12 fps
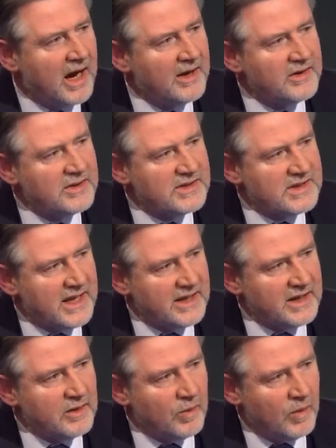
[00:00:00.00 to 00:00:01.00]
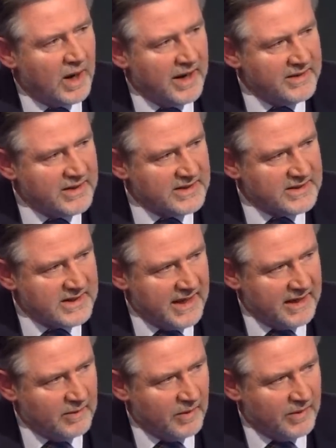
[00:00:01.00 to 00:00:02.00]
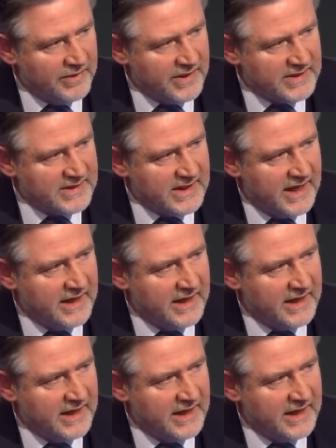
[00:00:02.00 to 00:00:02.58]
understanding why they're saying what they're saying.